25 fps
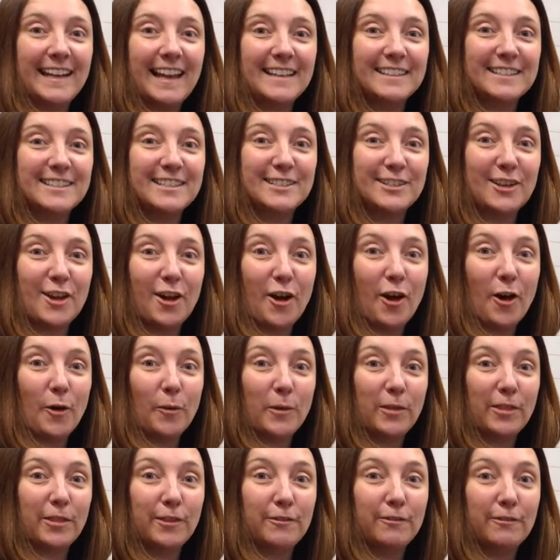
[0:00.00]
let's start
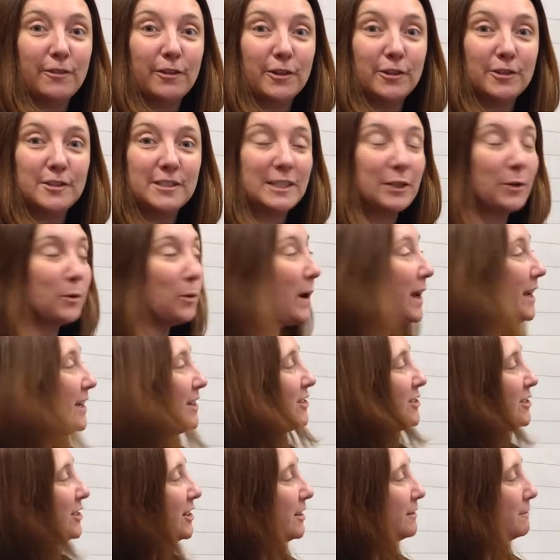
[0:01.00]
with the first
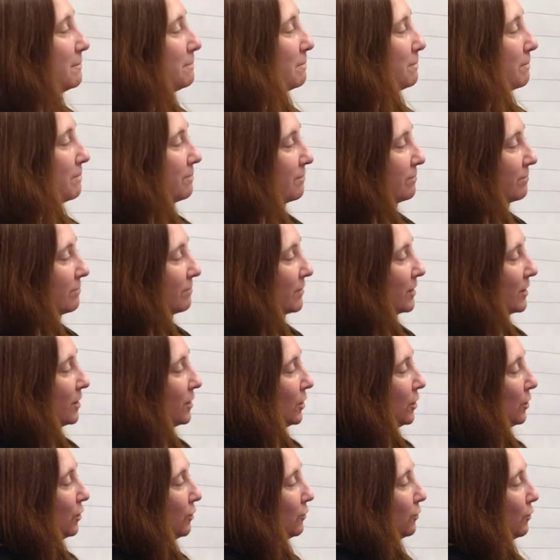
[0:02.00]
equation.
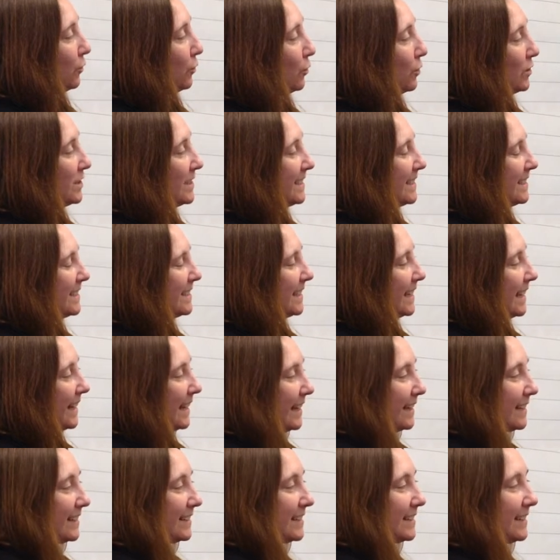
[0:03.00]

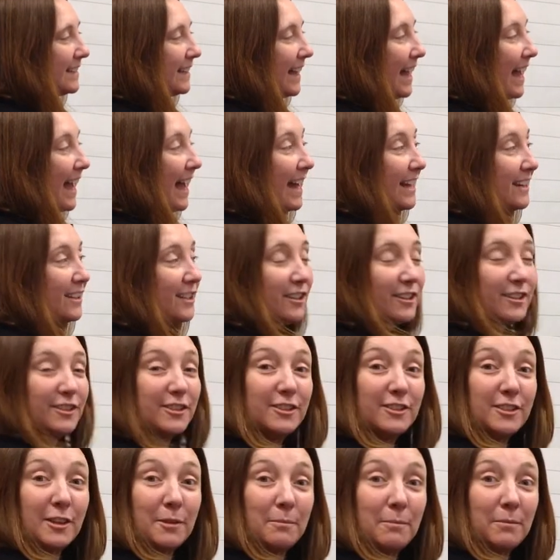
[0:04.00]
46 add
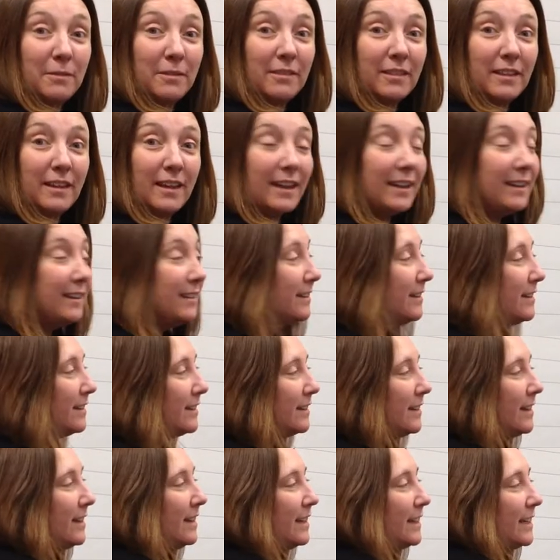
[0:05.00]
something
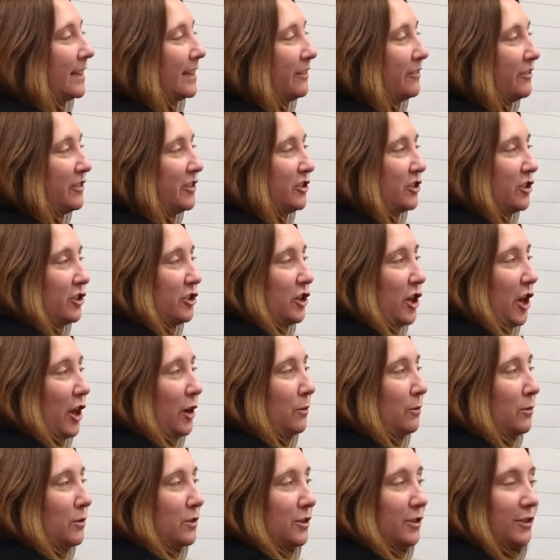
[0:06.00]
gives us a
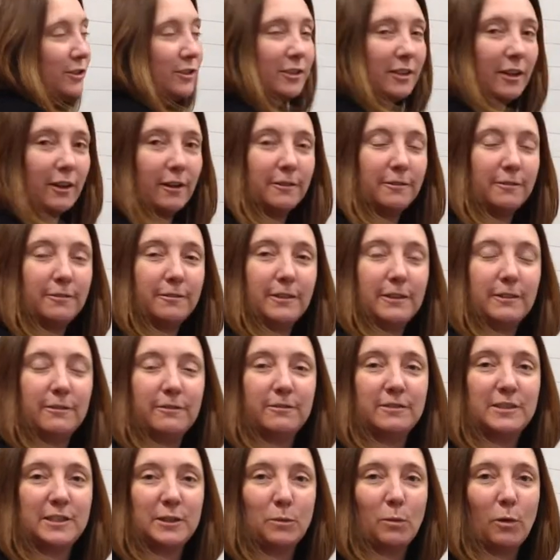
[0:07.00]
total of
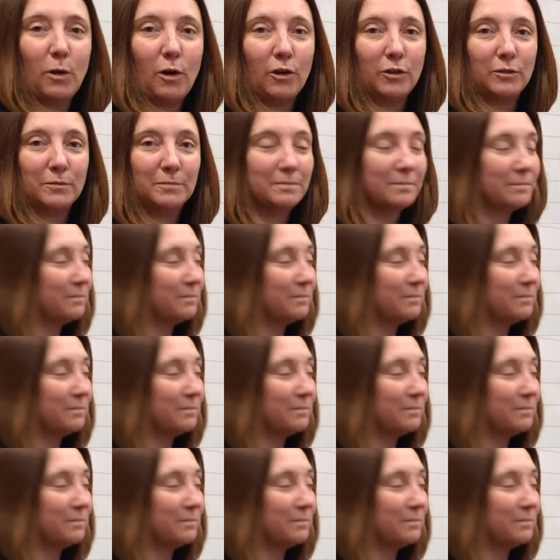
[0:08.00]
51.